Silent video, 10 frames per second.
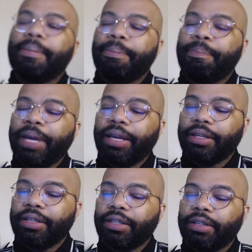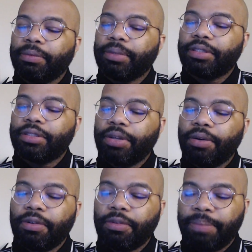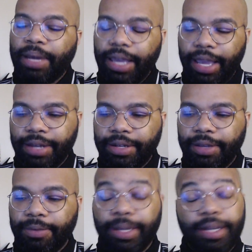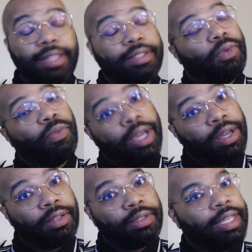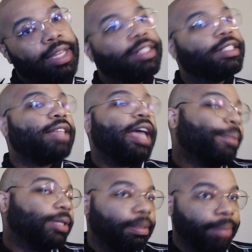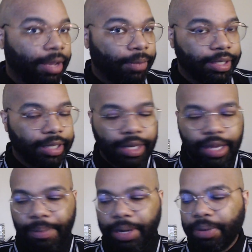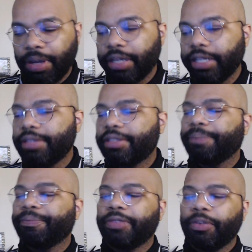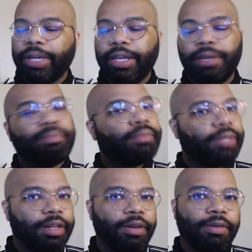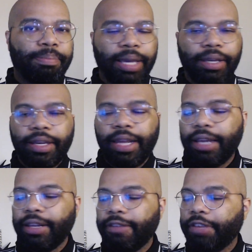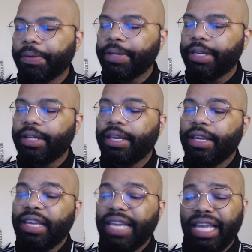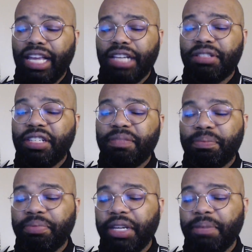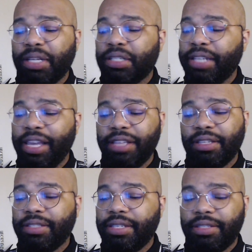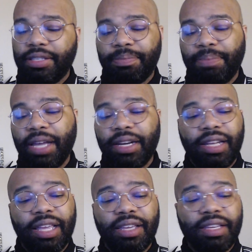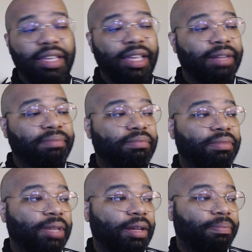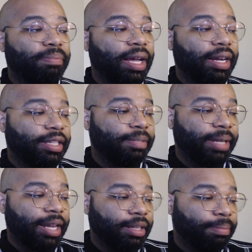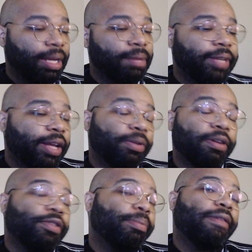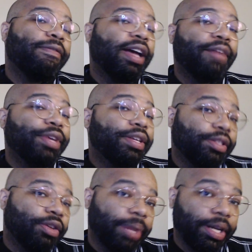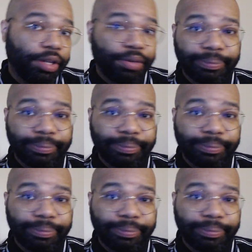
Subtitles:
Becca was told by Andie where there's a well, and it just happens to be at one of the calamity parties where, Becca and Andie frequented, and she pretty much takes her sister's body there, and her body has been at the bottom of that well for about 5 years and nobody knew.